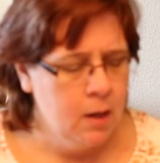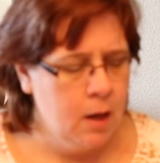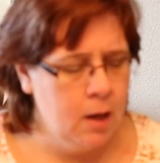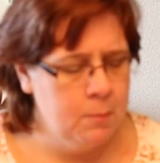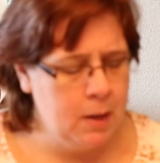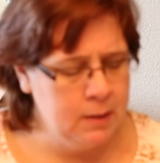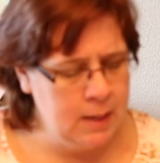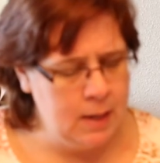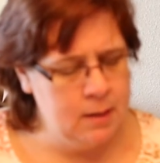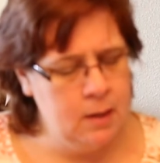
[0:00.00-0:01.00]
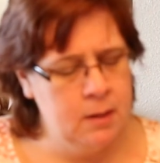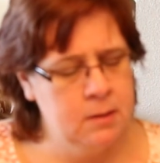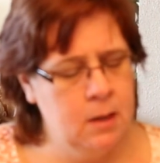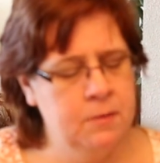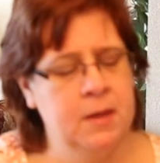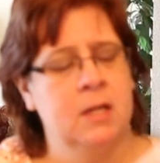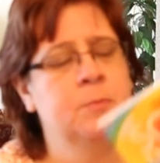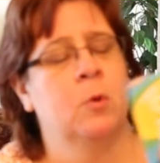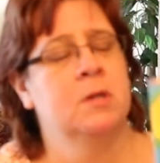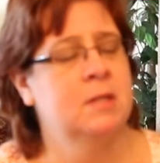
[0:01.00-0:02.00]
Again, the
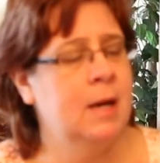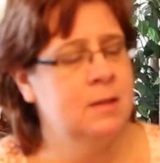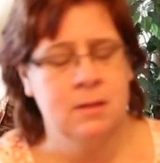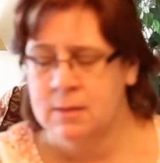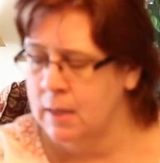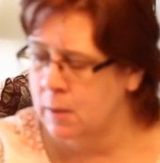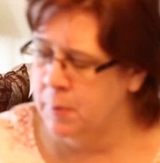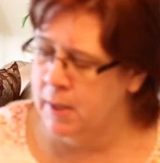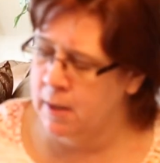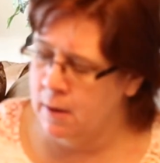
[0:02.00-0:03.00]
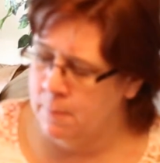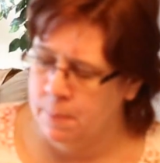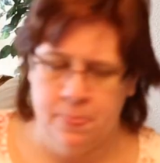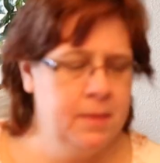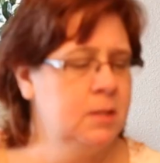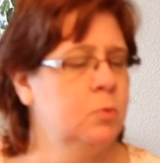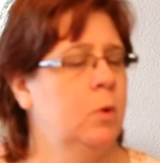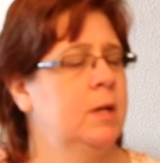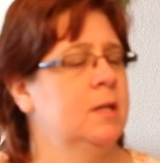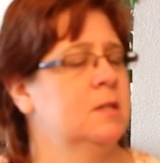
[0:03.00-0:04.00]
Usborne Science Encyclopedia. This
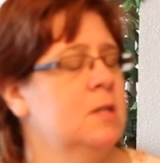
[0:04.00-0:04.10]
one is